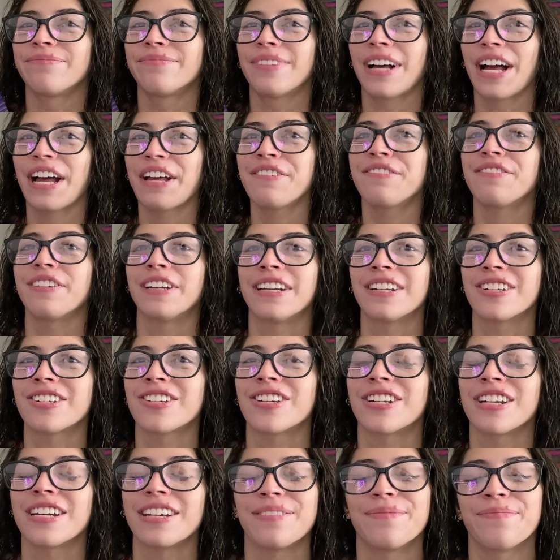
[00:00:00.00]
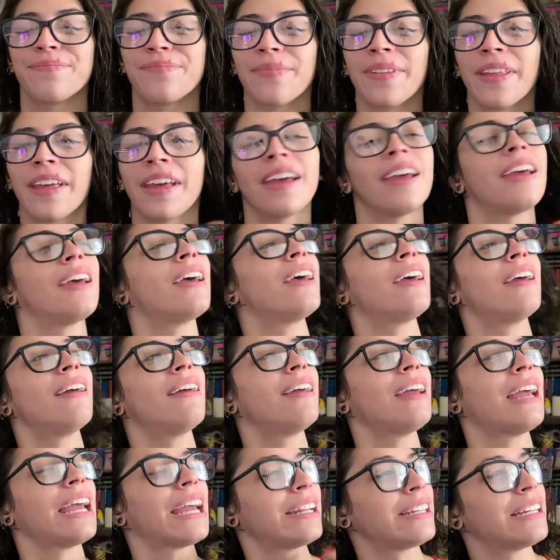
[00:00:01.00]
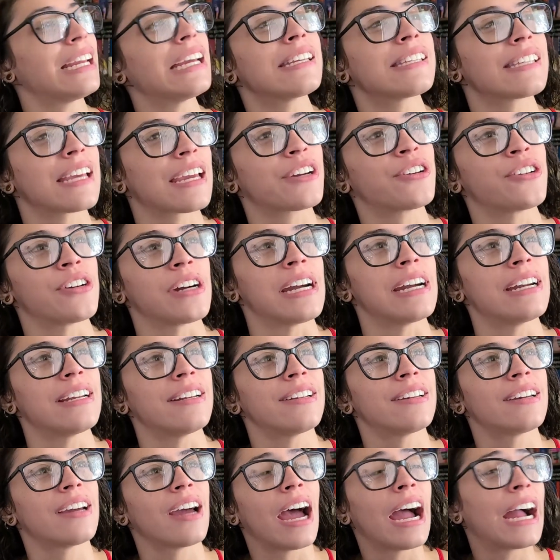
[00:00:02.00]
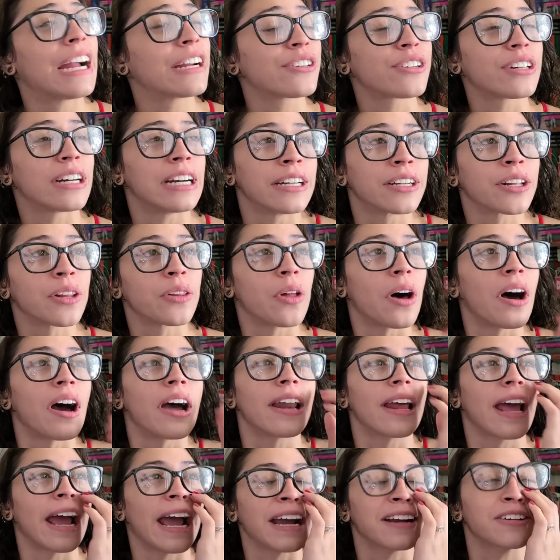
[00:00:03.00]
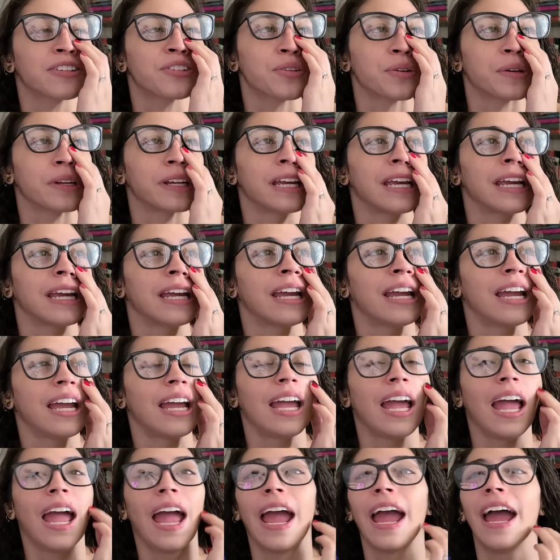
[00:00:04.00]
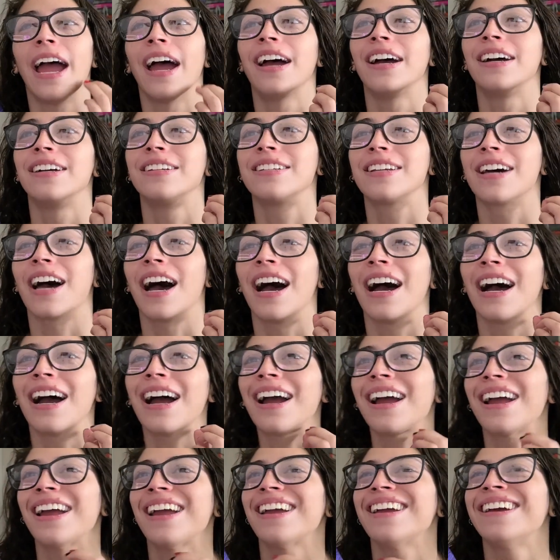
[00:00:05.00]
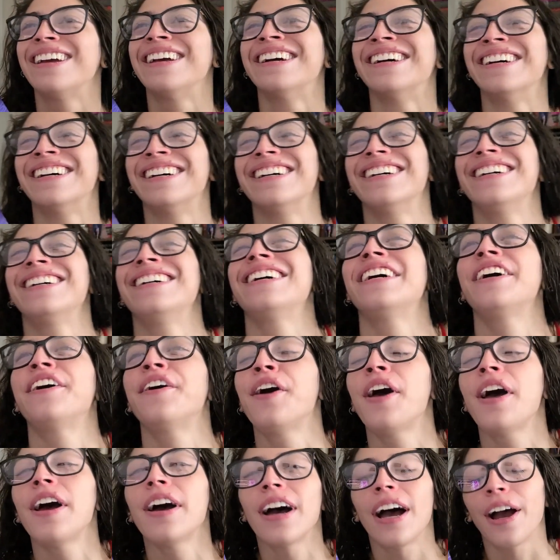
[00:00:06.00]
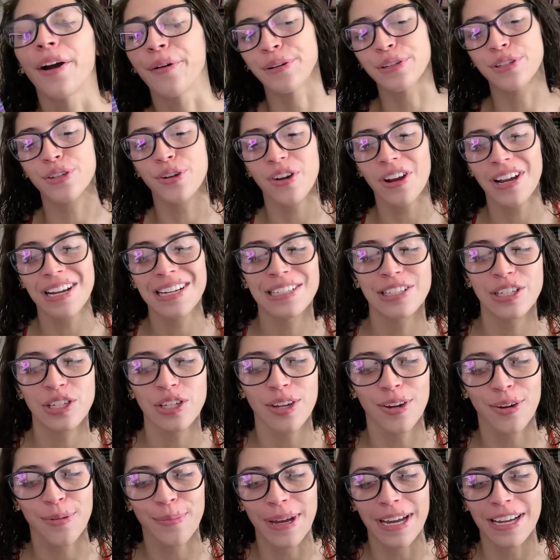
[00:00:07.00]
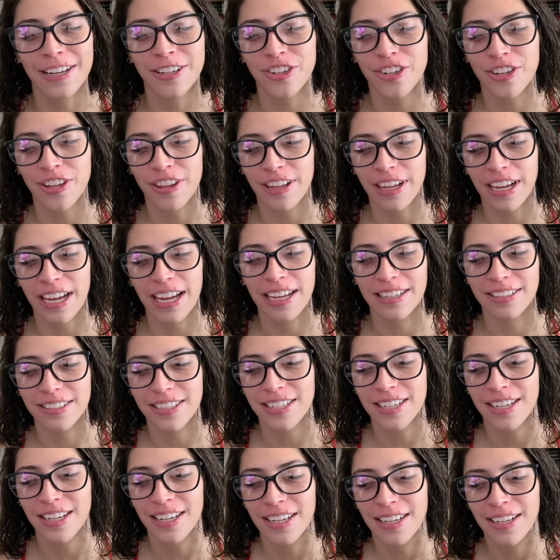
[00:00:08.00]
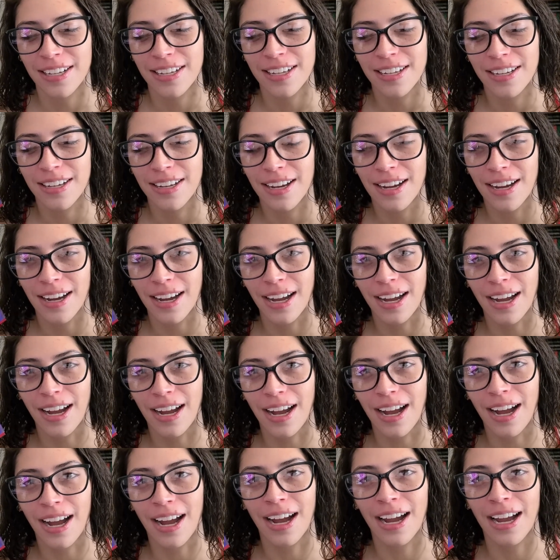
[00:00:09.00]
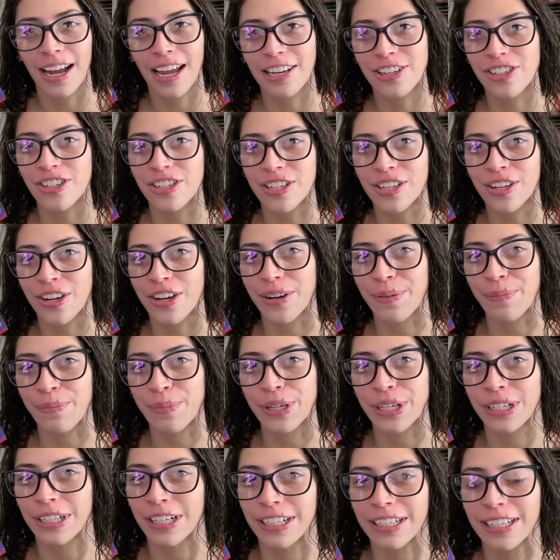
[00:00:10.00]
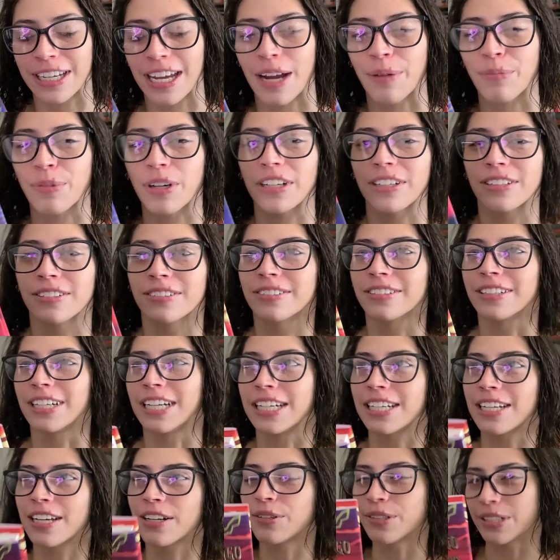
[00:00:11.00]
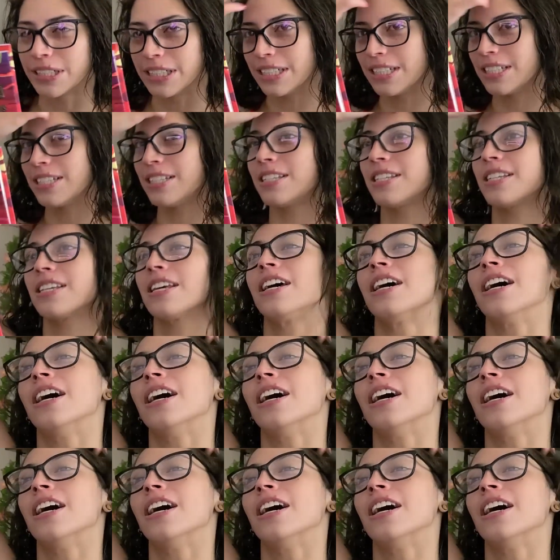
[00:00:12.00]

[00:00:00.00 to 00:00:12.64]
I finished it. And yes, I cried. I cried a lot, actually. And I was crying so much that I just couldn't put it on camera. Like, it was